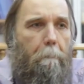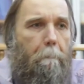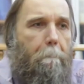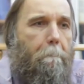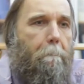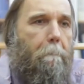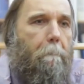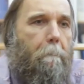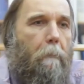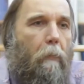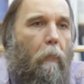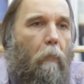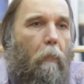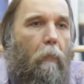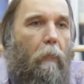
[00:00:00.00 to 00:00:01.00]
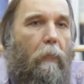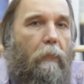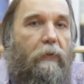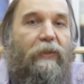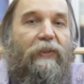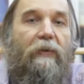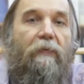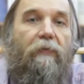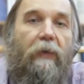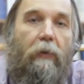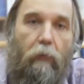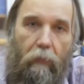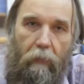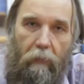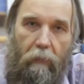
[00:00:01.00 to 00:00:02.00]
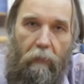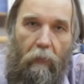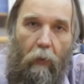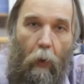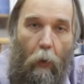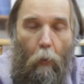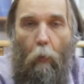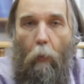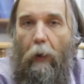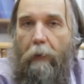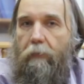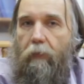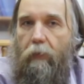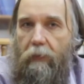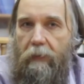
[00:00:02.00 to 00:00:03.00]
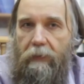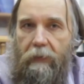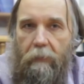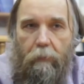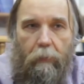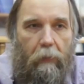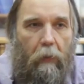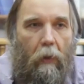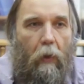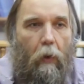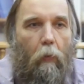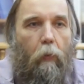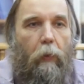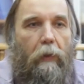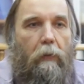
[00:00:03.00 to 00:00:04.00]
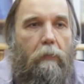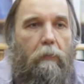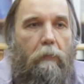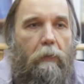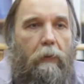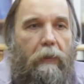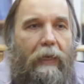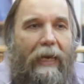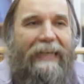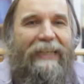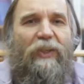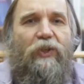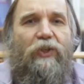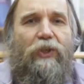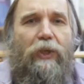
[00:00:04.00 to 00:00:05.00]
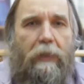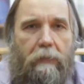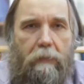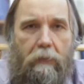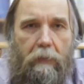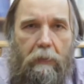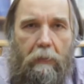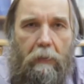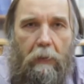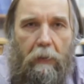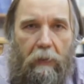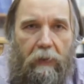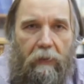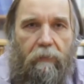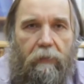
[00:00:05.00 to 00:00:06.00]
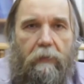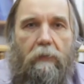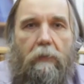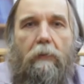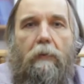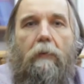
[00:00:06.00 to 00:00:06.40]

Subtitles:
individual, when, for example, we could exchange different